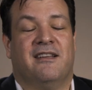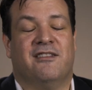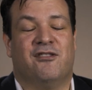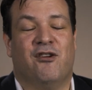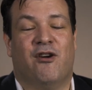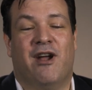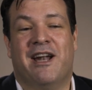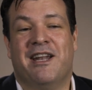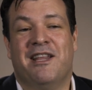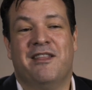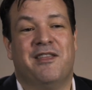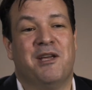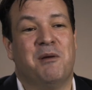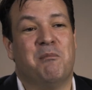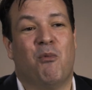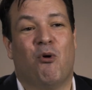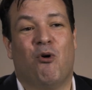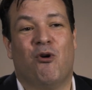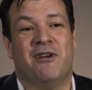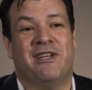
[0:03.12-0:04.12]
Is there
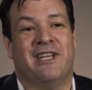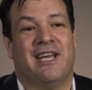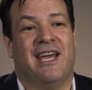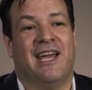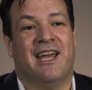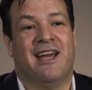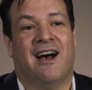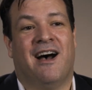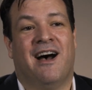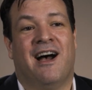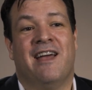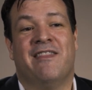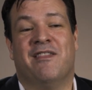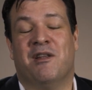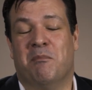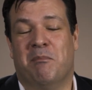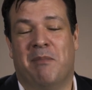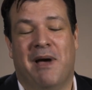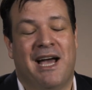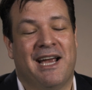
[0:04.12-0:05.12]
anything more to AI
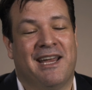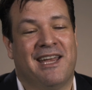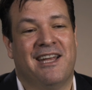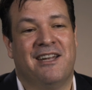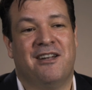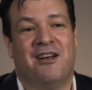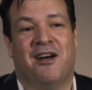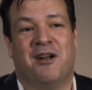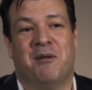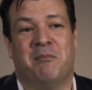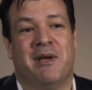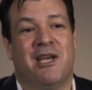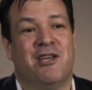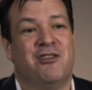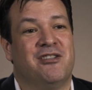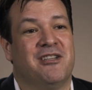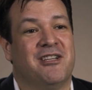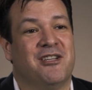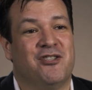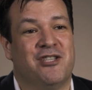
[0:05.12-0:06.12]
than back-end
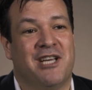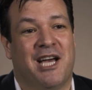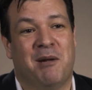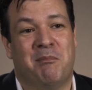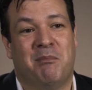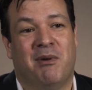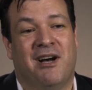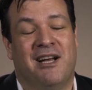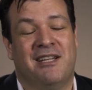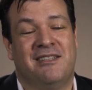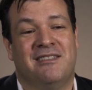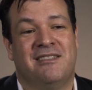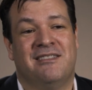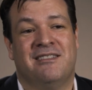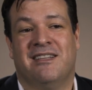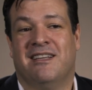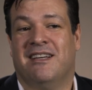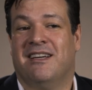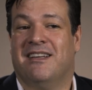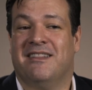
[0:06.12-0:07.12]
automation and
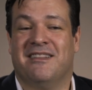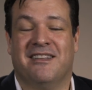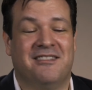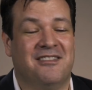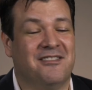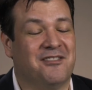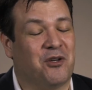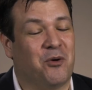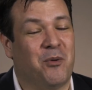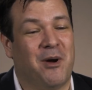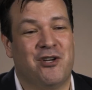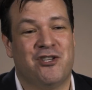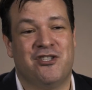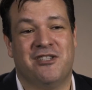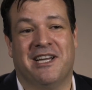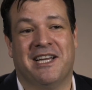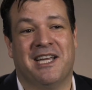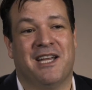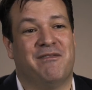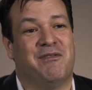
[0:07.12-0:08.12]
chatbots? This is a
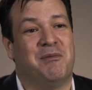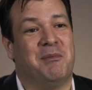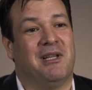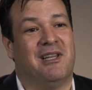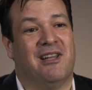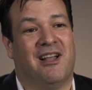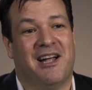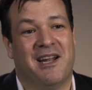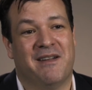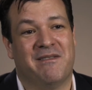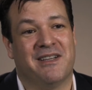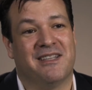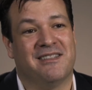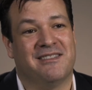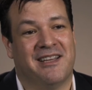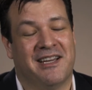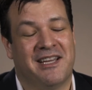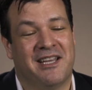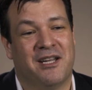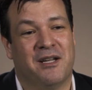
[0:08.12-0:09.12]
question I get from a lot of
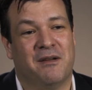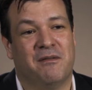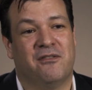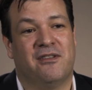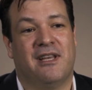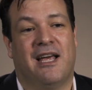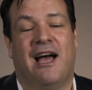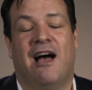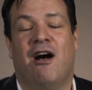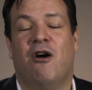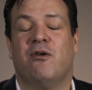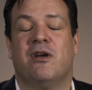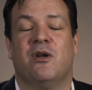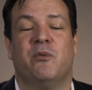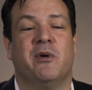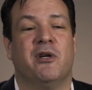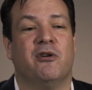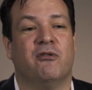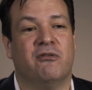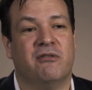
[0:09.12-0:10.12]
executives. How
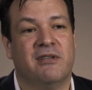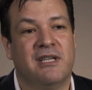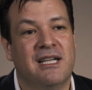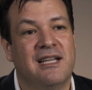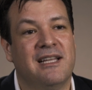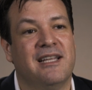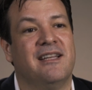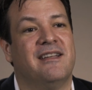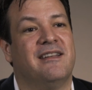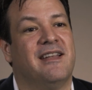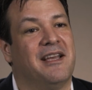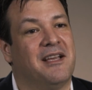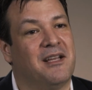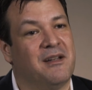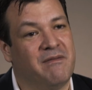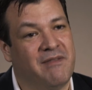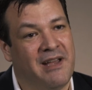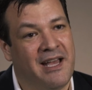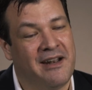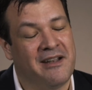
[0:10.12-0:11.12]
can we really take
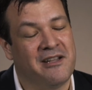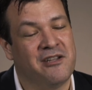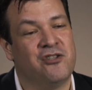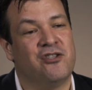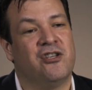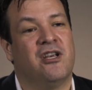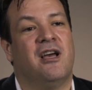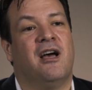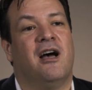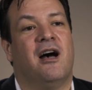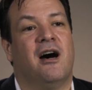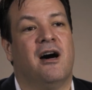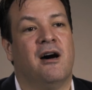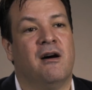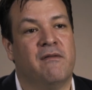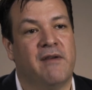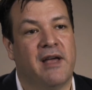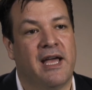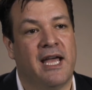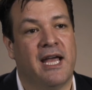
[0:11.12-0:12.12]
advantage
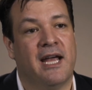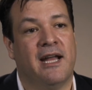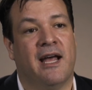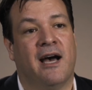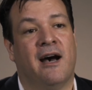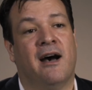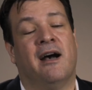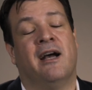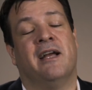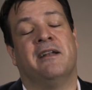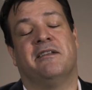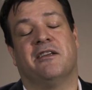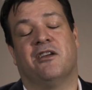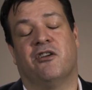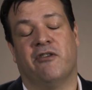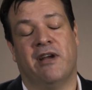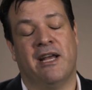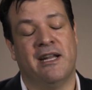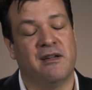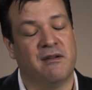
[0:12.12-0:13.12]
of AI to
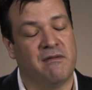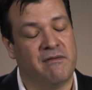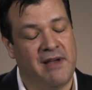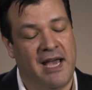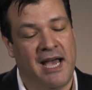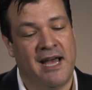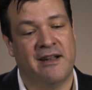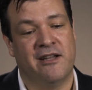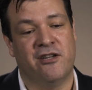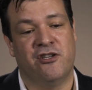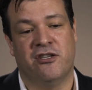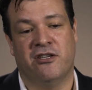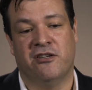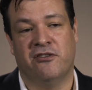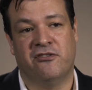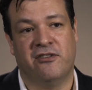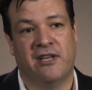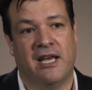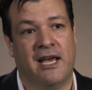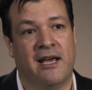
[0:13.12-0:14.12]
create
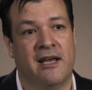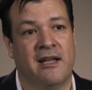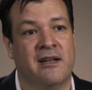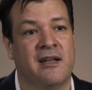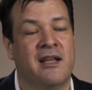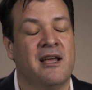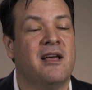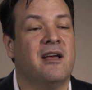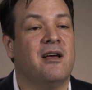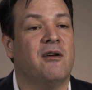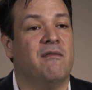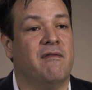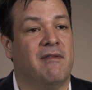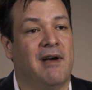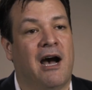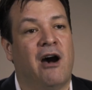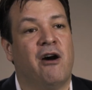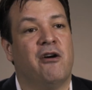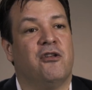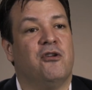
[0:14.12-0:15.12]
advantages and
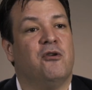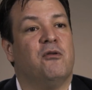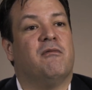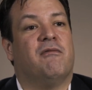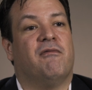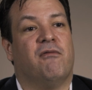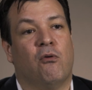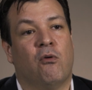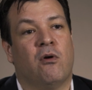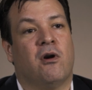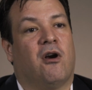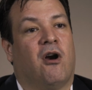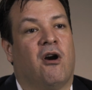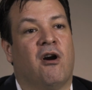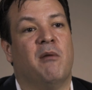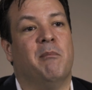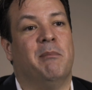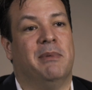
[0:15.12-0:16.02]
value for our